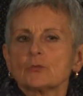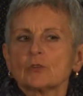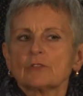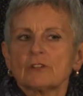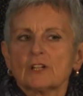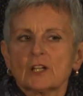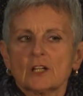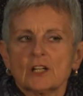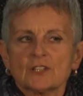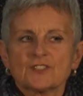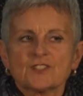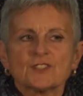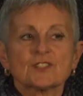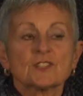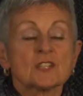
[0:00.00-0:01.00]
with regard
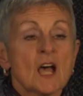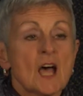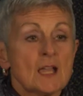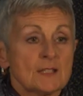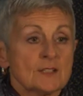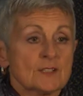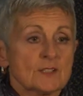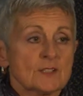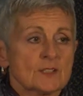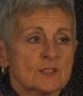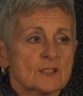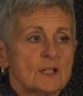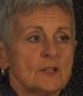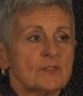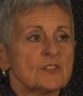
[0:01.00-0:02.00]
to sizes,